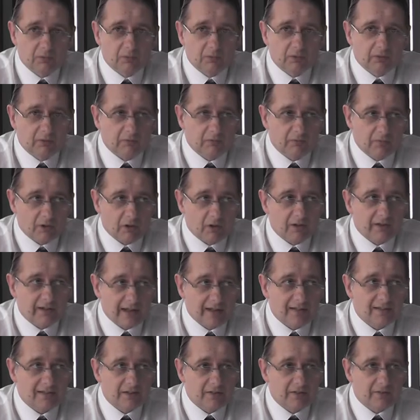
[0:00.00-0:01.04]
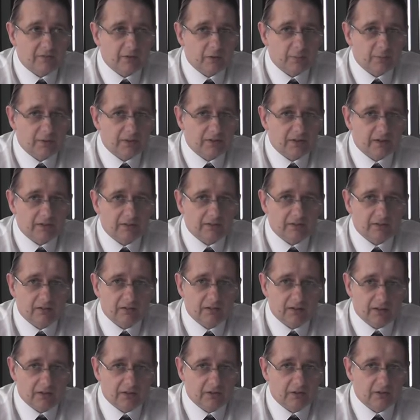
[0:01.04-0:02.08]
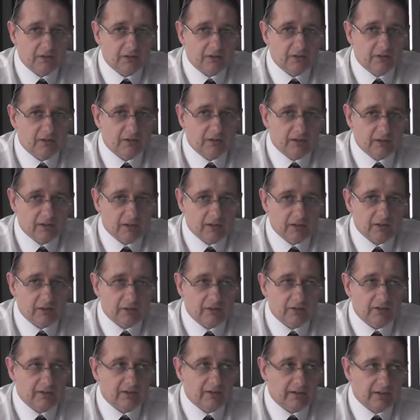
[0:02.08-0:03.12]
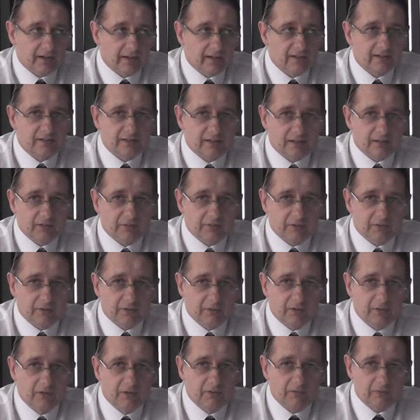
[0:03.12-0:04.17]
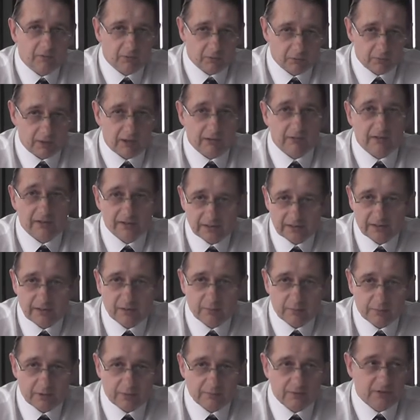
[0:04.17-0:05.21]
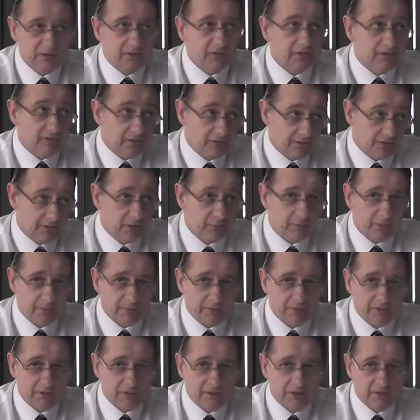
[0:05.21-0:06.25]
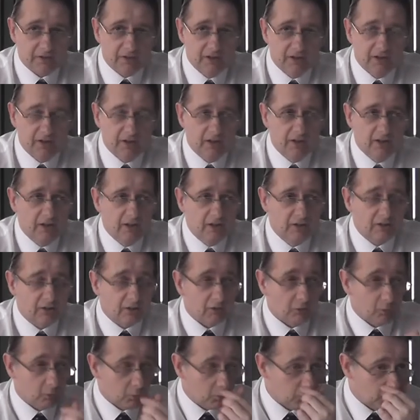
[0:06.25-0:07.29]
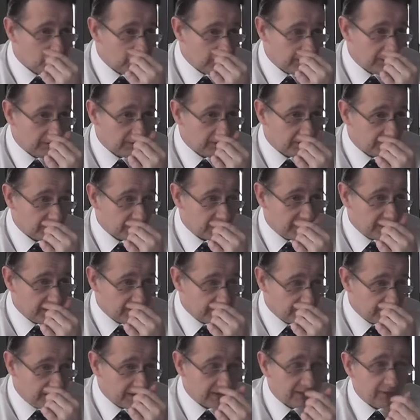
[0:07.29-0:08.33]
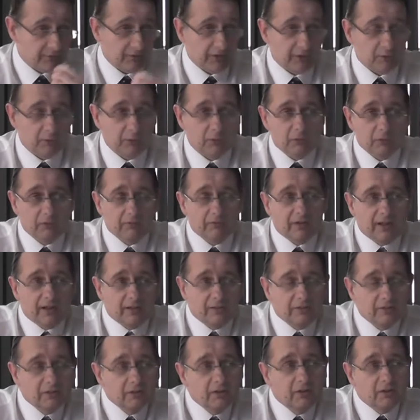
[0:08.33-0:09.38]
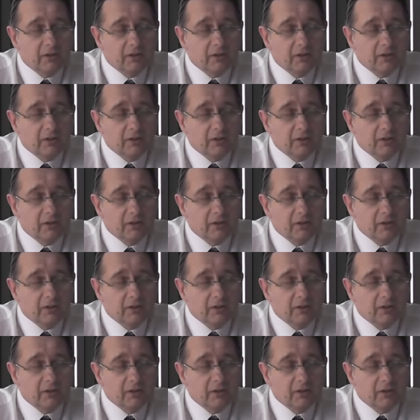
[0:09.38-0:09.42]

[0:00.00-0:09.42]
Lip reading: We've got a 93% electric and gas saving from our existing premises to these premises. So effectively we would have had